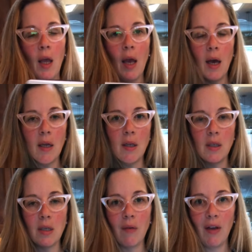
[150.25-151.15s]
and
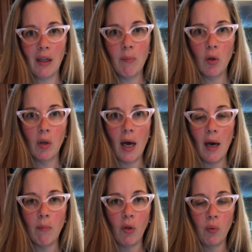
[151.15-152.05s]
this is available
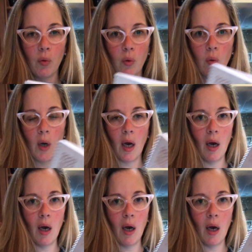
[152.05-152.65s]
through